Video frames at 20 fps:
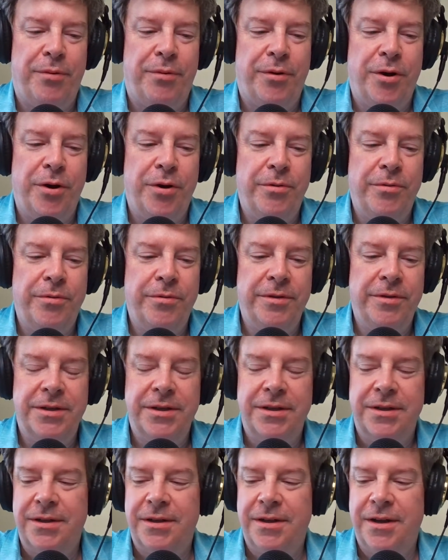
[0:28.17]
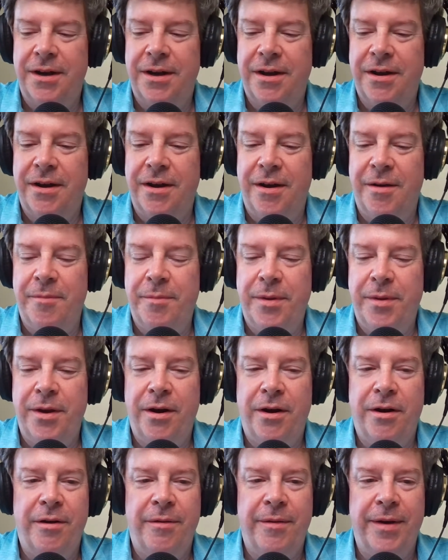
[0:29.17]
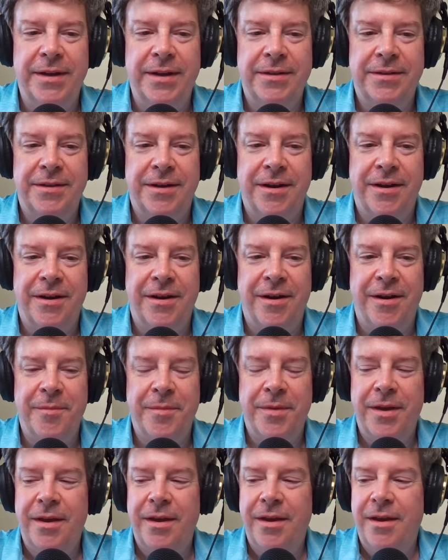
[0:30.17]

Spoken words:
pros.com, P-R-O-S.com,